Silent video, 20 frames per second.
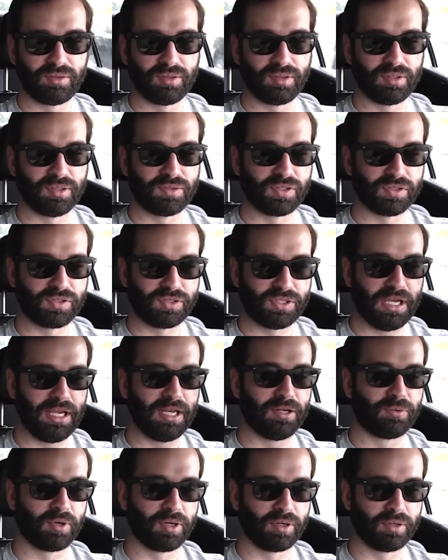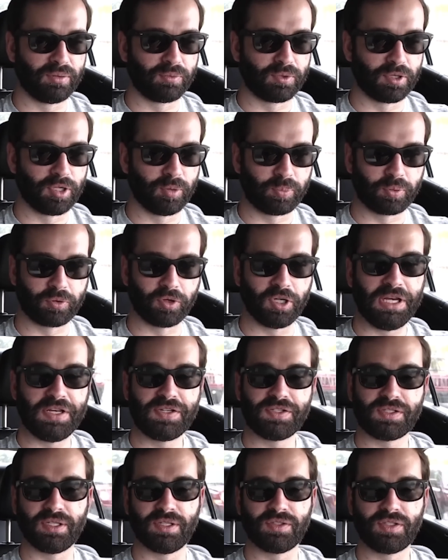it's a scene where, where a
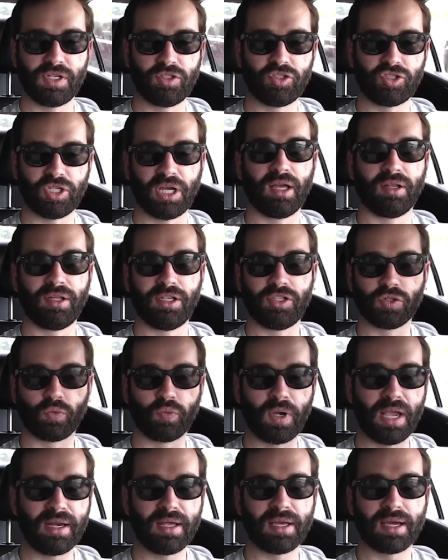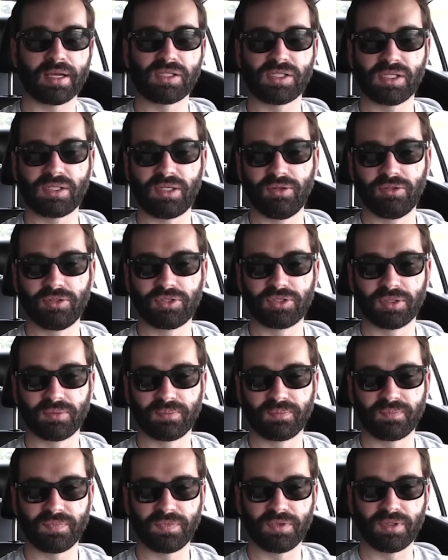priest is in jail, he's awaiting
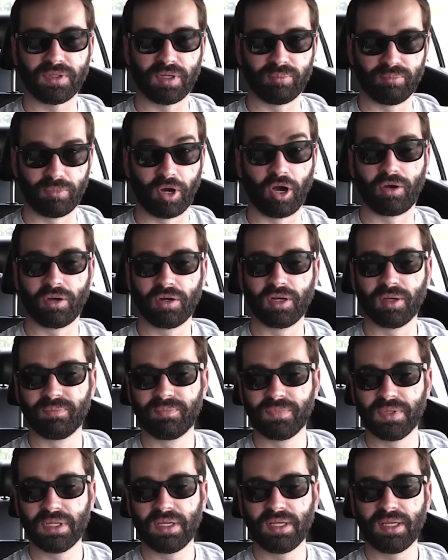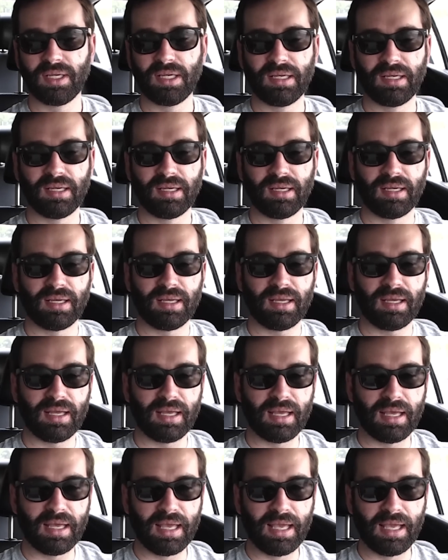execution martyrdom.
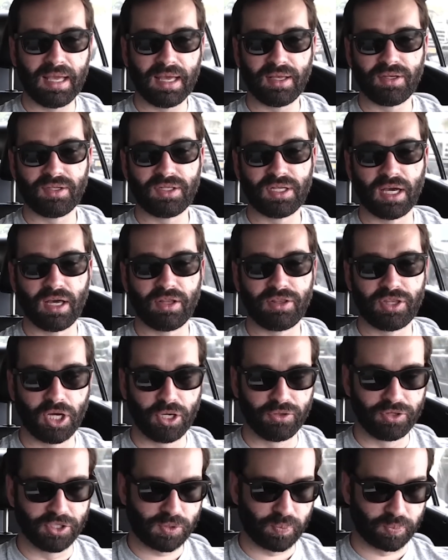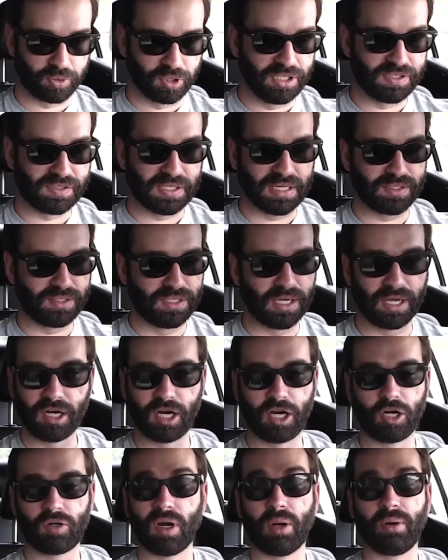And uh, though this priest has done
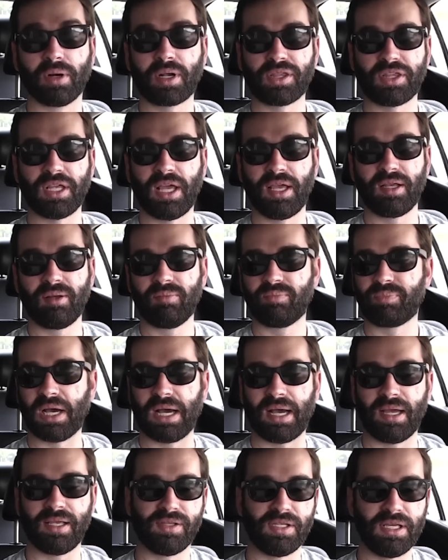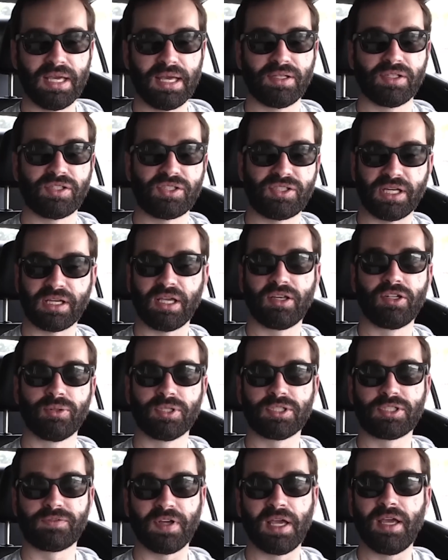a heroic thing by, in the end, sticking
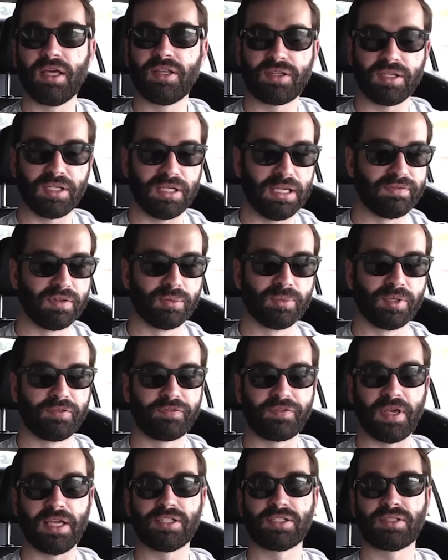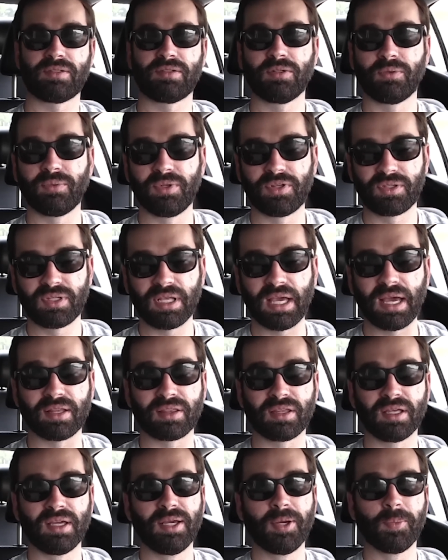to his faith even when faced with
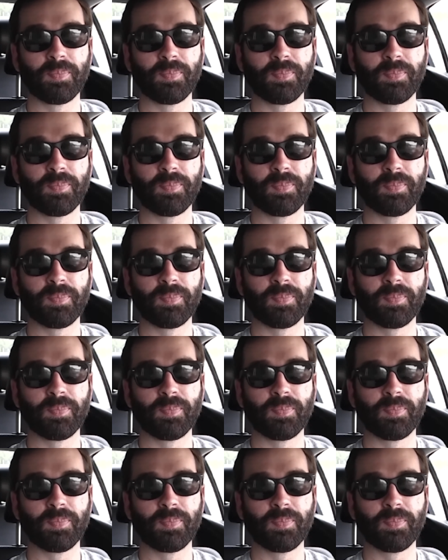death,